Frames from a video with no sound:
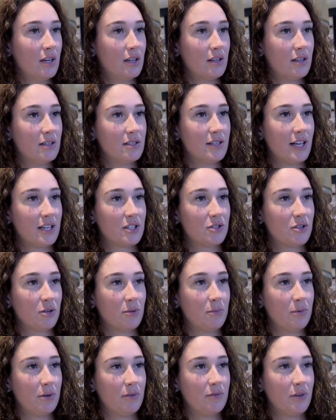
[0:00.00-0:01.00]
this next
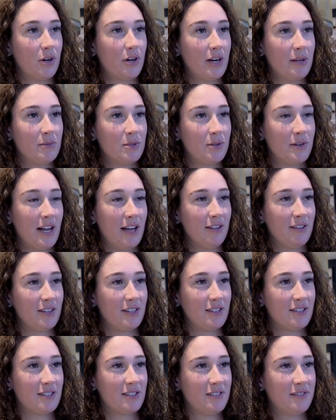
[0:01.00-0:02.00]
group of Notre Dame student
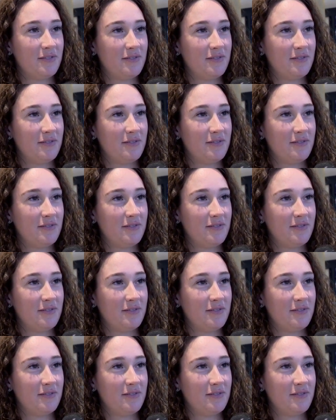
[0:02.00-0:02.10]
athletes.